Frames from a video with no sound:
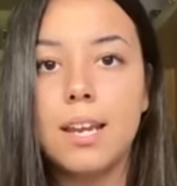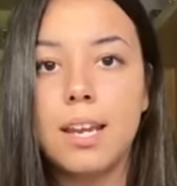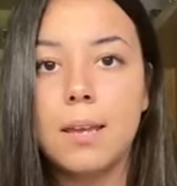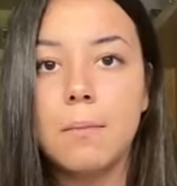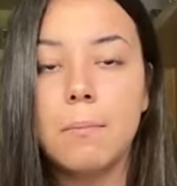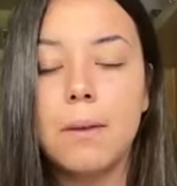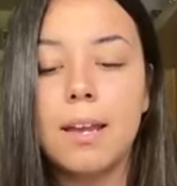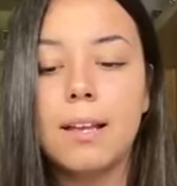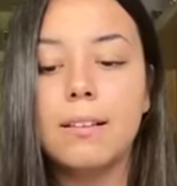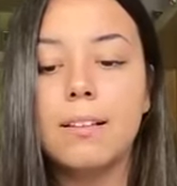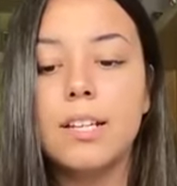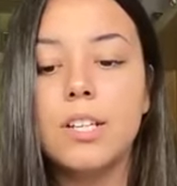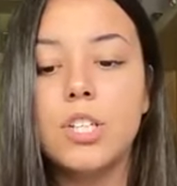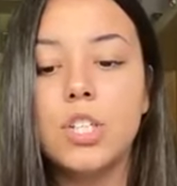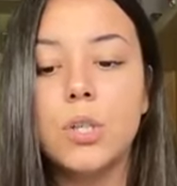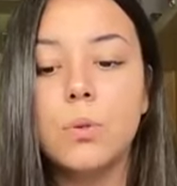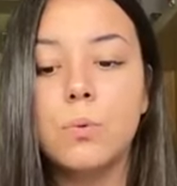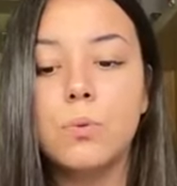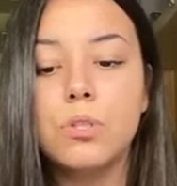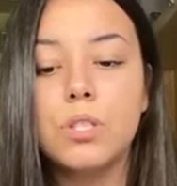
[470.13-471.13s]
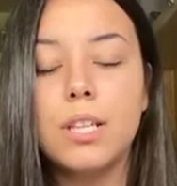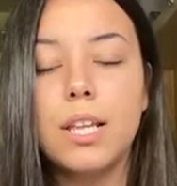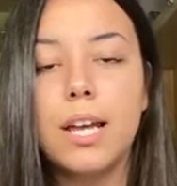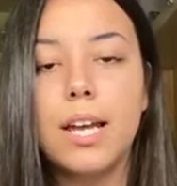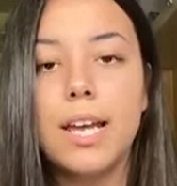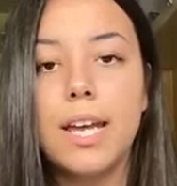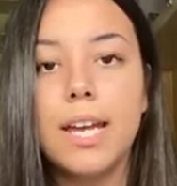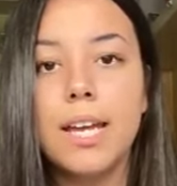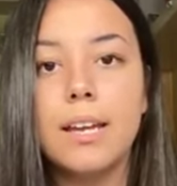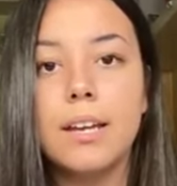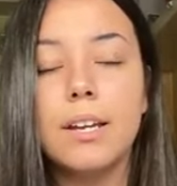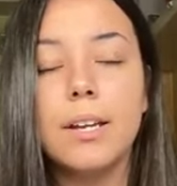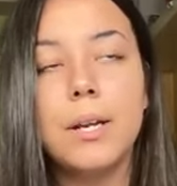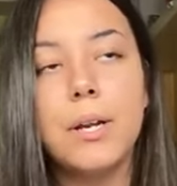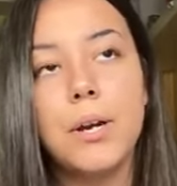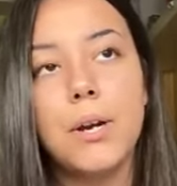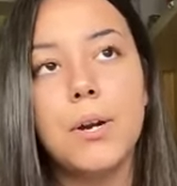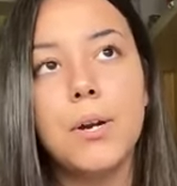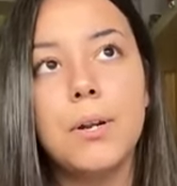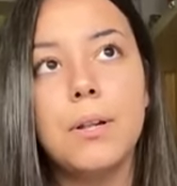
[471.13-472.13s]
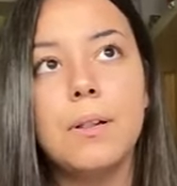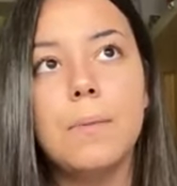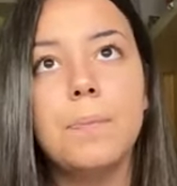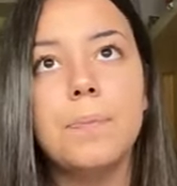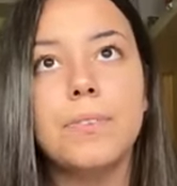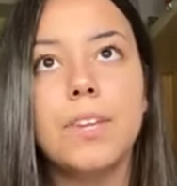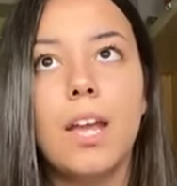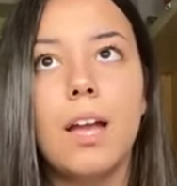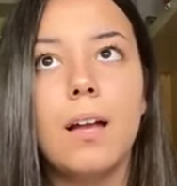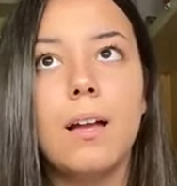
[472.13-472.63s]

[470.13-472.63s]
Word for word: an email and she was like, girl,